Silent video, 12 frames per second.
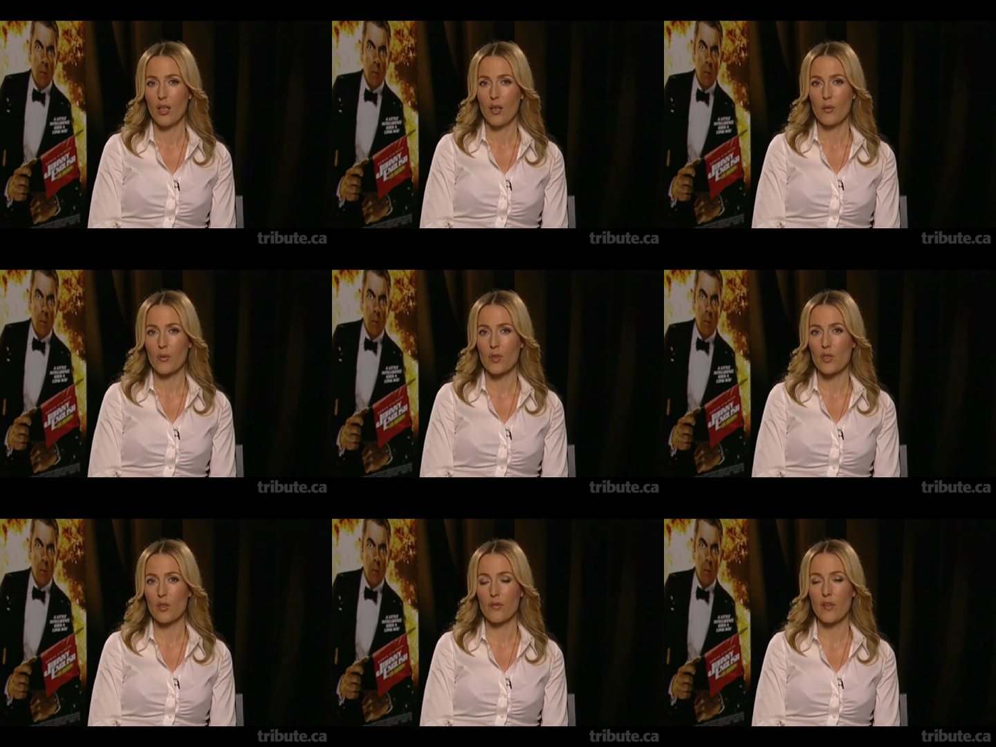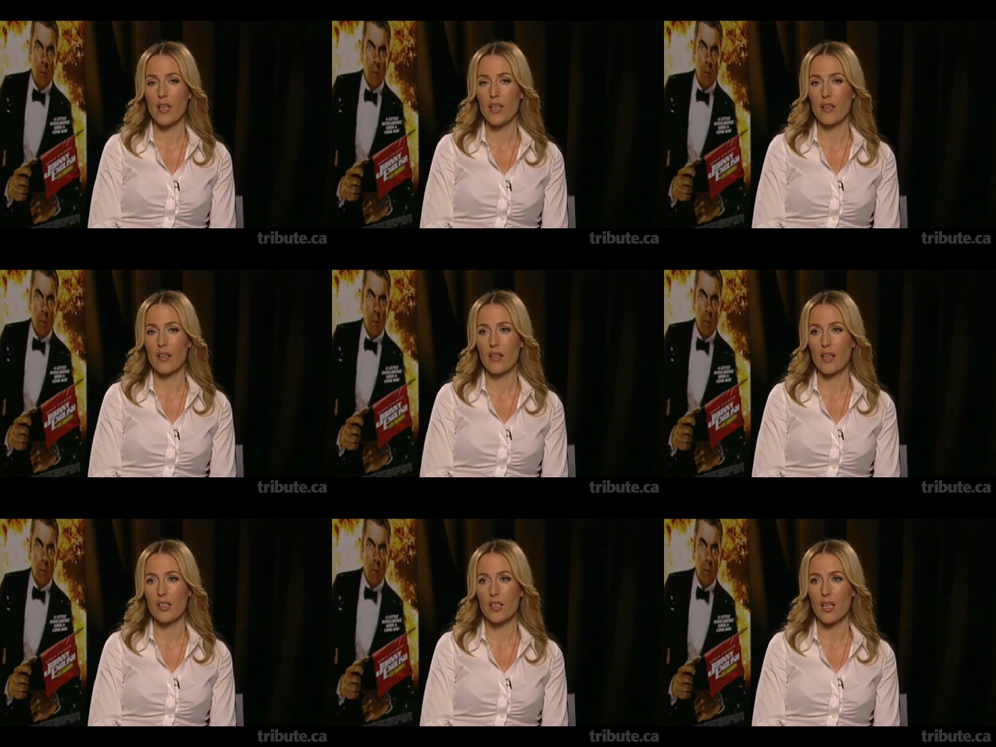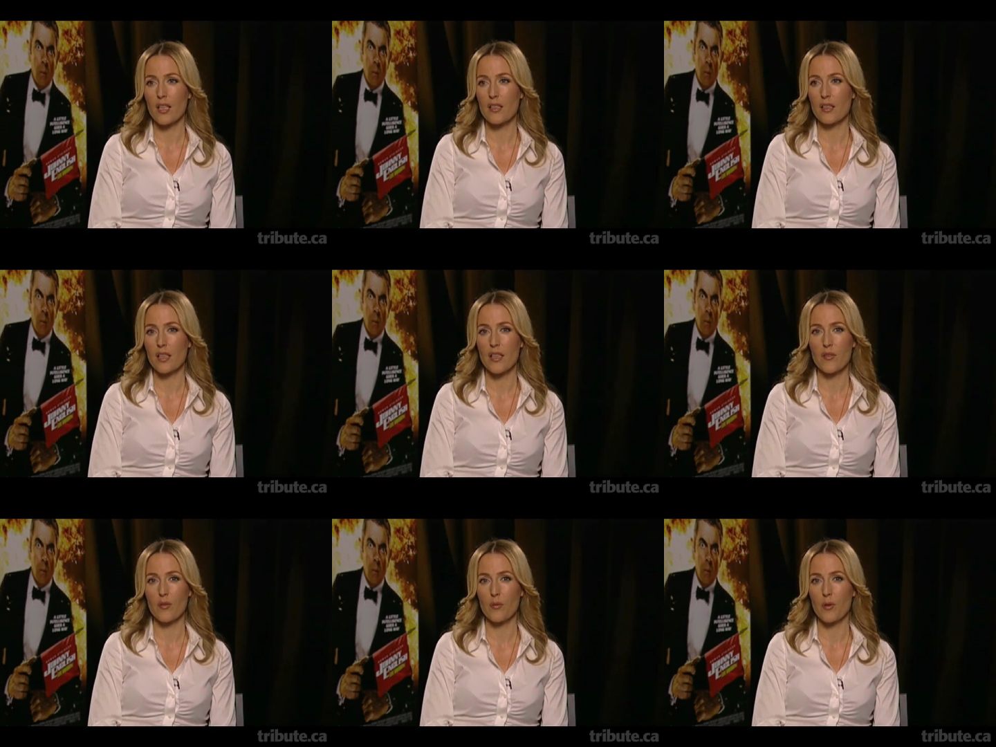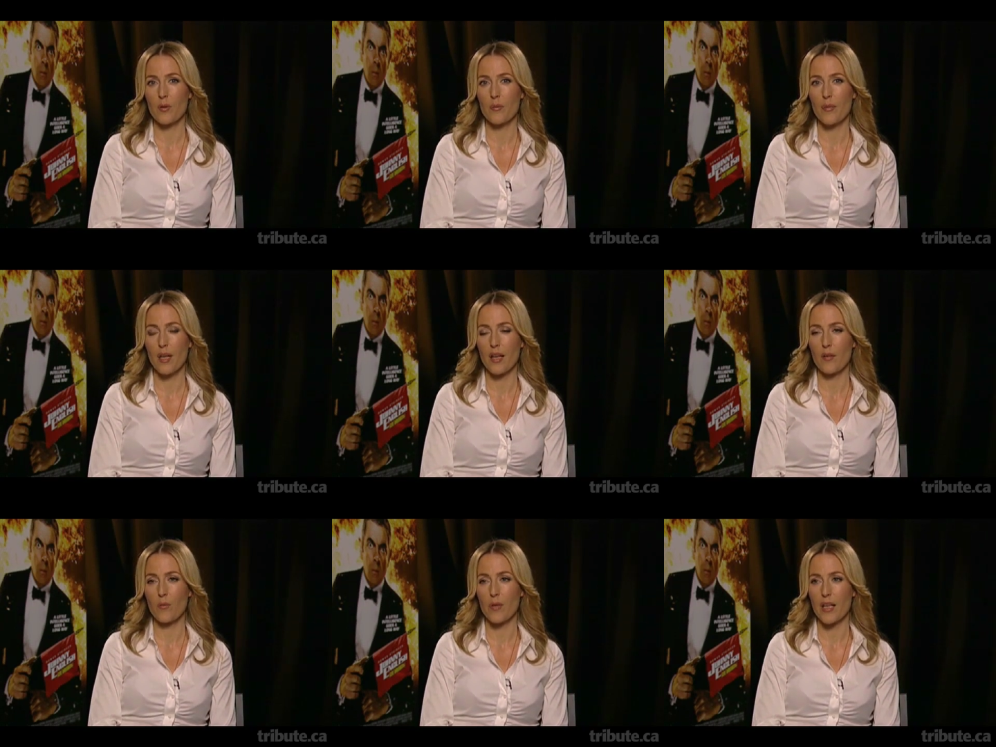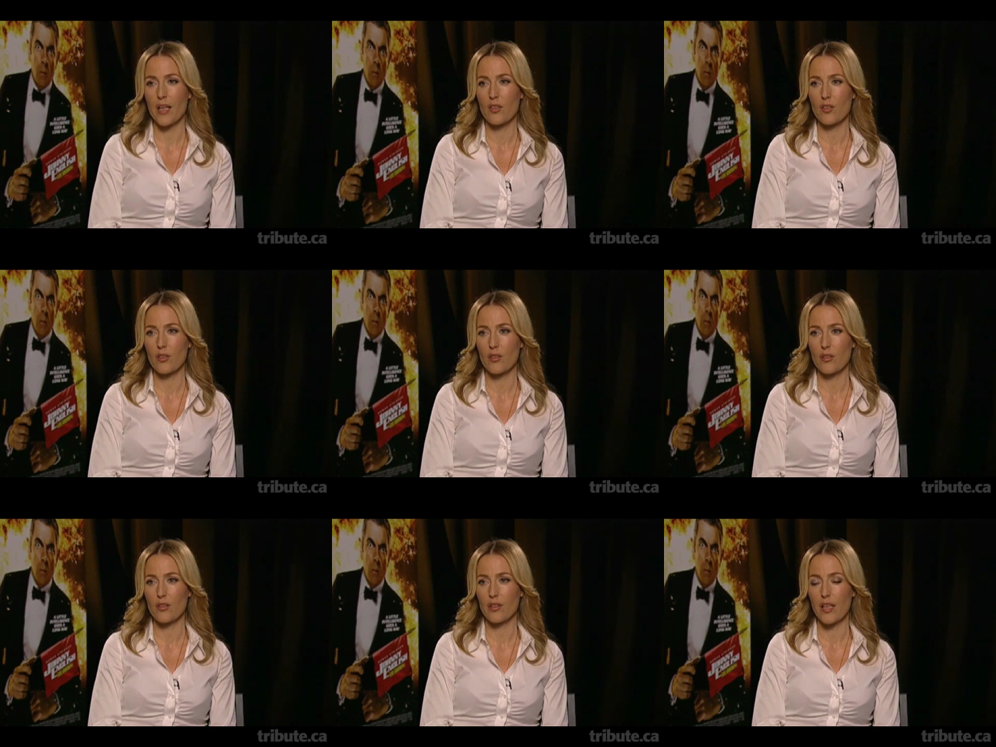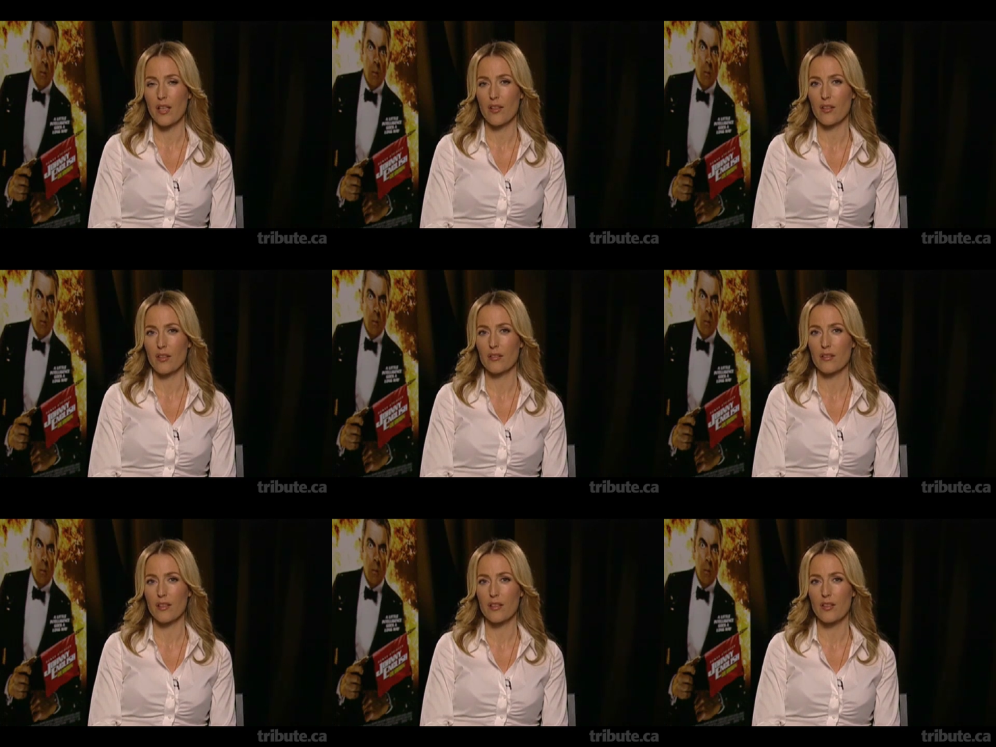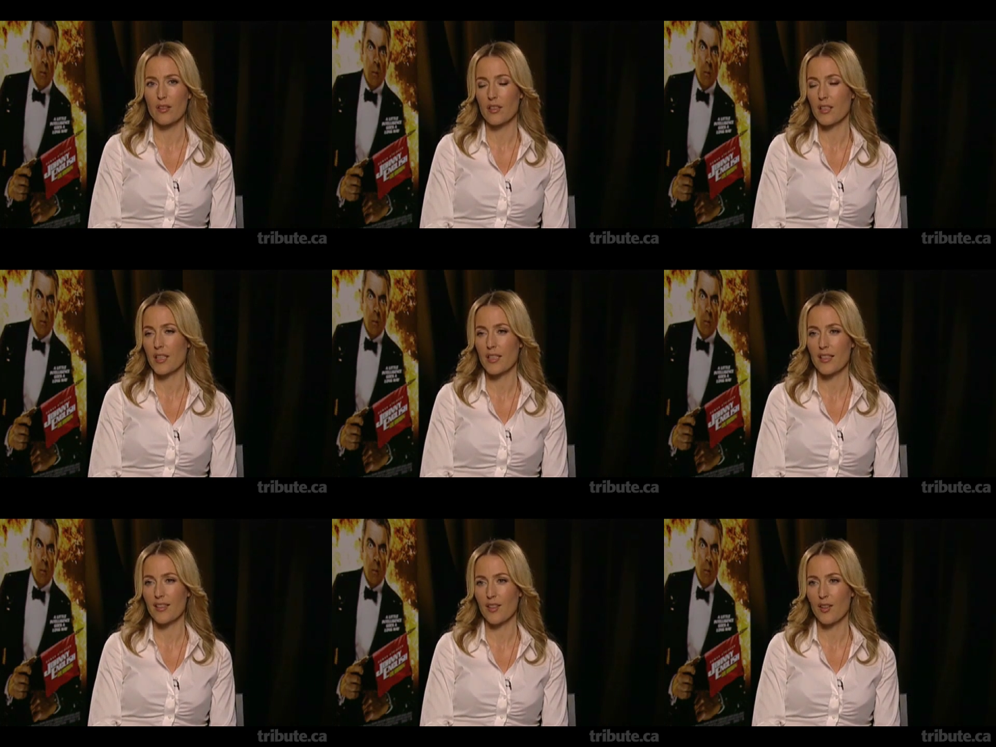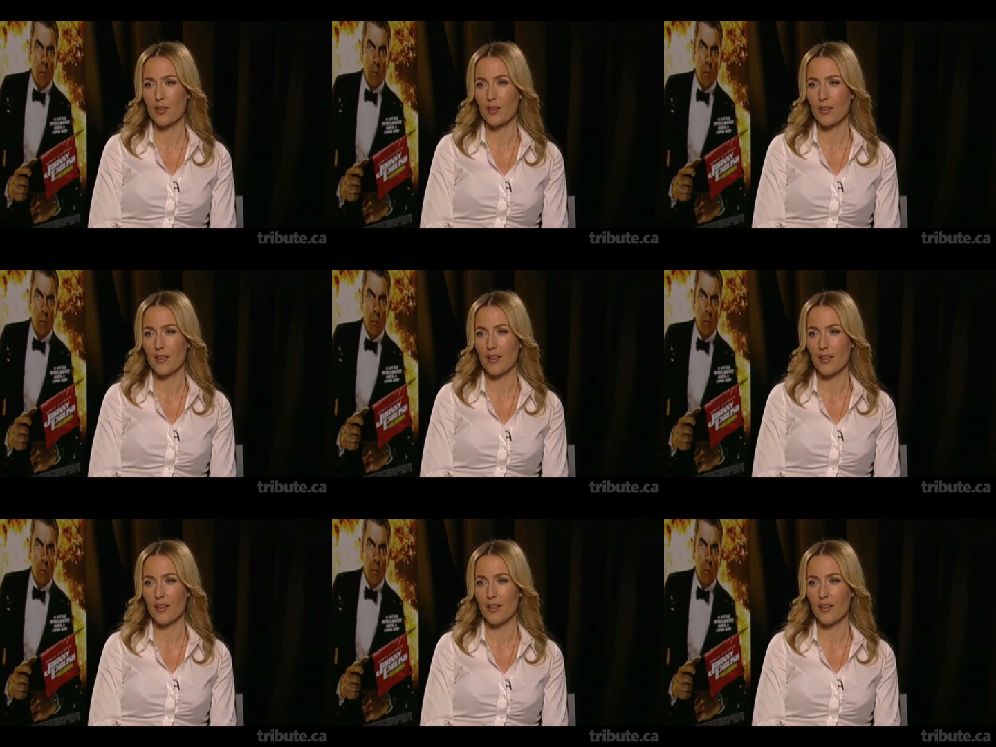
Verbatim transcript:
Speaker 1: was so funny that I actually had to leave the room and re-enter later so that he didn't know that